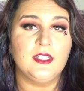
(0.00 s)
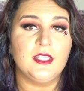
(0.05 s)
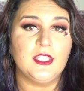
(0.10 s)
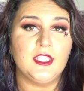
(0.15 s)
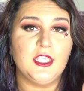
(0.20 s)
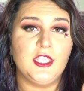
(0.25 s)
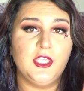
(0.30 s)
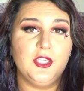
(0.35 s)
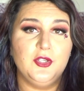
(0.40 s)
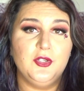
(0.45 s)

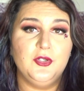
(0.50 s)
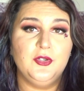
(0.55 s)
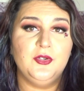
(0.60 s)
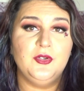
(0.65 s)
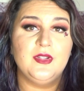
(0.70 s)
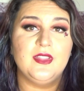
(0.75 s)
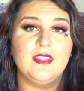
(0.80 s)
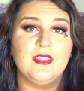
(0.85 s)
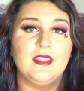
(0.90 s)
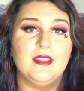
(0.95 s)

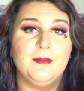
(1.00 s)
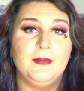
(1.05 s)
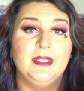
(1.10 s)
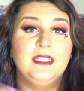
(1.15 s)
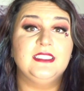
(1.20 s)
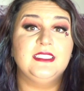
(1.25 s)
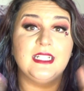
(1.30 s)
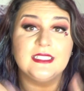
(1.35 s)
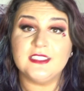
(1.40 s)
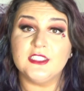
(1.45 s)
hue,
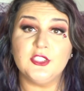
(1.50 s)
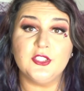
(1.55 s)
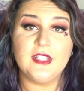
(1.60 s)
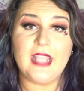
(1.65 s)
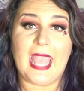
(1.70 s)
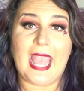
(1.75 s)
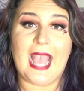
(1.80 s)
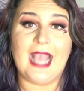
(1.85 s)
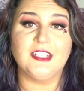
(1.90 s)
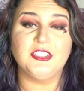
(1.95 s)
but it doesn't
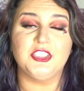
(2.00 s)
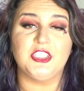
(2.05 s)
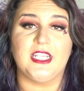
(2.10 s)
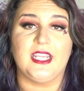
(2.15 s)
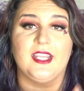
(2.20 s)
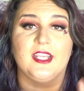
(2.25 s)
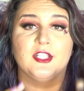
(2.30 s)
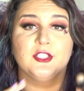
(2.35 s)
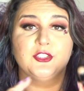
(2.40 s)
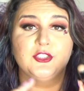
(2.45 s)
look
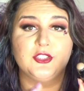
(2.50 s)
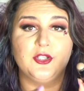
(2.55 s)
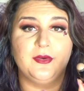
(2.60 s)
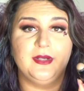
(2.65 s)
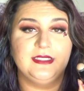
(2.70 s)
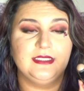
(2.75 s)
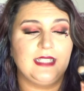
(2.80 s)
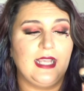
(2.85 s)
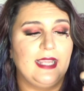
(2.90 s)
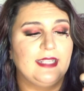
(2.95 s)
ashy. So
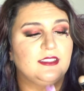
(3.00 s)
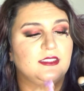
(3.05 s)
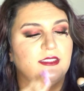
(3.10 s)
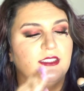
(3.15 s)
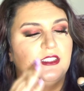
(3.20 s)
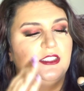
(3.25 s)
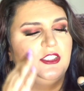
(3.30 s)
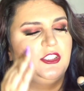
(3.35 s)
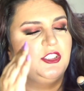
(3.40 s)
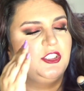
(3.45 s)
it's like
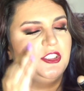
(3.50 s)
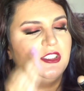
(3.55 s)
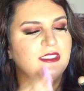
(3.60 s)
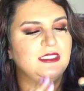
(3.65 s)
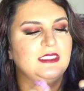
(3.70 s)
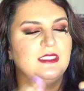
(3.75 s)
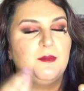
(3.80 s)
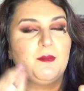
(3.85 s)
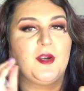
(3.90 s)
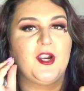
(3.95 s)

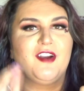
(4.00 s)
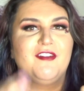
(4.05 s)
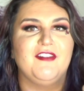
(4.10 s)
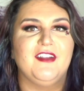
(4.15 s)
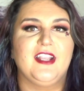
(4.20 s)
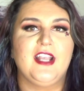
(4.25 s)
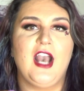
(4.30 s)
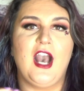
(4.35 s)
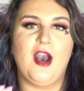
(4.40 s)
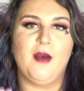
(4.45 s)
just the
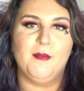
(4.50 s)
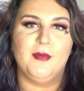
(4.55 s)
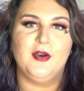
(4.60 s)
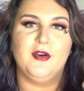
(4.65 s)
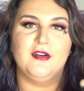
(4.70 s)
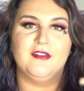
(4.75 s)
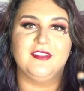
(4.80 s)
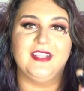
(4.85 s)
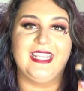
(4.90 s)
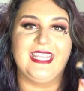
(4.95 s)
perfect combo
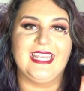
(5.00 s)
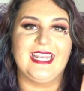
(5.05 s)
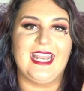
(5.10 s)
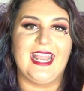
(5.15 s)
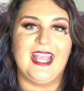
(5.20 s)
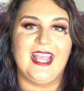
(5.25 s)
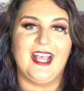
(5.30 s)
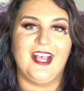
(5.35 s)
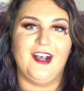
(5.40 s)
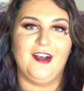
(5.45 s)
of like
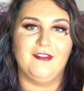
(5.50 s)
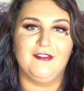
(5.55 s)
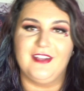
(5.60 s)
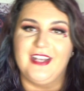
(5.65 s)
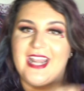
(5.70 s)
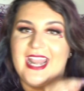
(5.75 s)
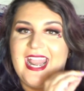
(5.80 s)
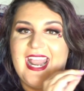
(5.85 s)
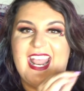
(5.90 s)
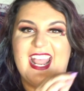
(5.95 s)

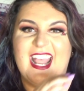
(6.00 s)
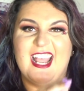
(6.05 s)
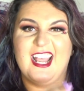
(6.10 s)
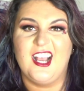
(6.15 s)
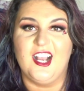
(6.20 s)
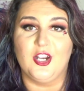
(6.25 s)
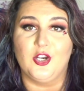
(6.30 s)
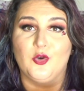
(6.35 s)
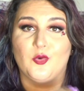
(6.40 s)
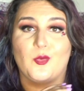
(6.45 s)

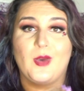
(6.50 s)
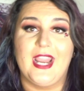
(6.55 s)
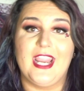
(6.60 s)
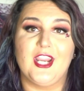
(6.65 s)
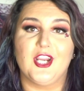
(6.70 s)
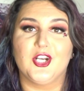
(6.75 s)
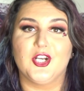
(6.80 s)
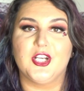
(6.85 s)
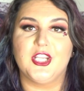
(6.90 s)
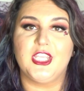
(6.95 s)
a
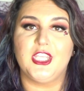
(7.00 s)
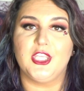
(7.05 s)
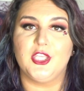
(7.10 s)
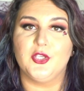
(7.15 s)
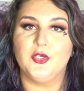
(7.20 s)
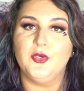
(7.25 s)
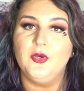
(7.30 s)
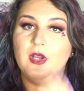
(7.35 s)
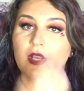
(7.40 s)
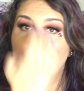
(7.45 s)
grayer
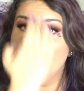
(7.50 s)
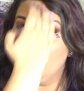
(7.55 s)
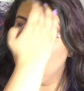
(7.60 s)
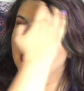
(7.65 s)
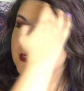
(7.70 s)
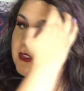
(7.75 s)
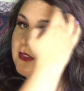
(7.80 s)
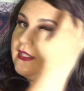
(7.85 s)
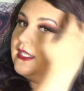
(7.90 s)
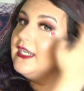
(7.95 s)
hue,
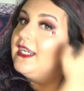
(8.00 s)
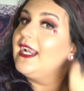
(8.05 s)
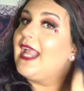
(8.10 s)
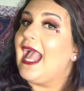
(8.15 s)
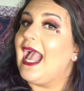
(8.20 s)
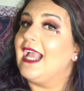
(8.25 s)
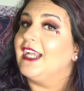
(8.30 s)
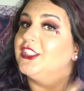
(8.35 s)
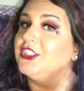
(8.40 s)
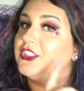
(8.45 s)
so that it
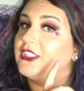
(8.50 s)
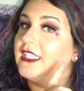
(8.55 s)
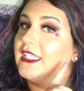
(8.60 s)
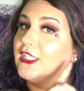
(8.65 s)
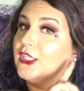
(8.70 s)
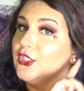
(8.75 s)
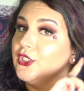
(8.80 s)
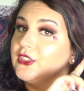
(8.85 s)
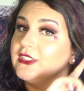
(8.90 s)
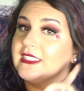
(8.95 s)
actually
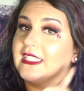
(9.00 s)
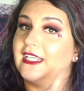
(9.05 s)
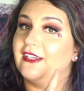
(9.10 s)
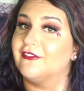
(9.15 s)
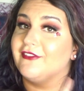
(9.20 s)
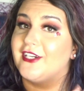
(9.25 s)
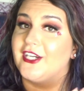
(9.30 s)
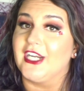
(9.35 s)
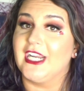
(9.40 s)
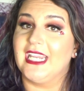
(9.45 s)
looks like
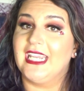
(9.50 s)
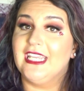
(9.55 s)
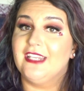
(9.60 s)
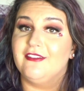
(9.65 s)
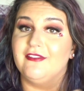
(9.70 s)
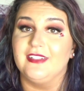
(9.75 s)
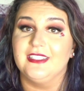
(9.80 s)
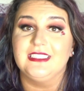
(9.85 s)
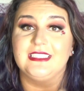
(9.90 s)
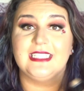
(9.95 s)
a very
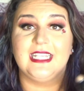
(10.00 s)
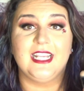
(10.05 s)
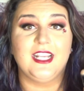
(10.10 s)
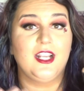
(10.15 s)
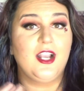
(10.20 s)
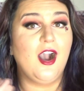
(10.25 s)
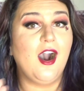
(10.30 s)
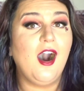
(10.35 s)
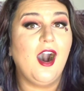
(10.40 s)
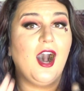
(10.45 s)

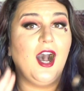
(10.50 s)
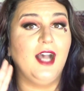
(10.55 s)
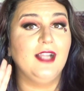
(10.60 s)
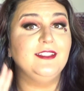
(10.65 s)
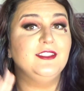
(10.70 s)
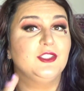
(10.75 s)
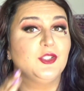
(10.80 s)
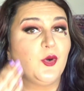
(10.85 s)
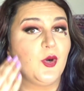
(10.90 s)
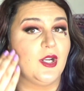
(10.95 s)
convincing
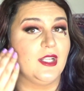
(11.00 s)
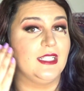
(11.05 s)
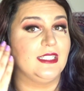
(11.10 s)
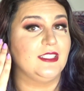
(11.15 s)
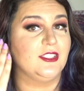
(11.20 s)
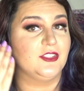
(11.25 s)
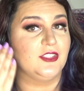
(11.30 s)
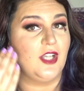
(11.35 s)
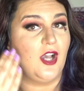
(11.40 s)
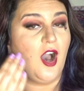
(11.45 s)
contour, like
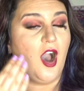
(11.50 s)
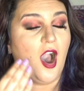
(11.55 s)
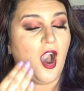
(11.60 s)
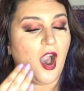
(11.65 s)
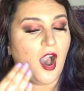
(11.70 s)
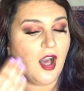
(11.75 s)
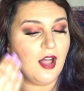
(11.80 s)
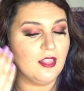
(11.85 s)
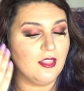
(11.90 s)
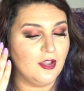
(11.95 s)
there's a
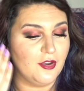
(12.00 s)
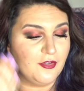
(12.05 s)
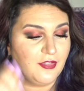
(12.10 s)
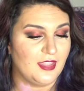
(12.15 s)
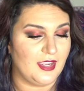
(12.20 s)
hollow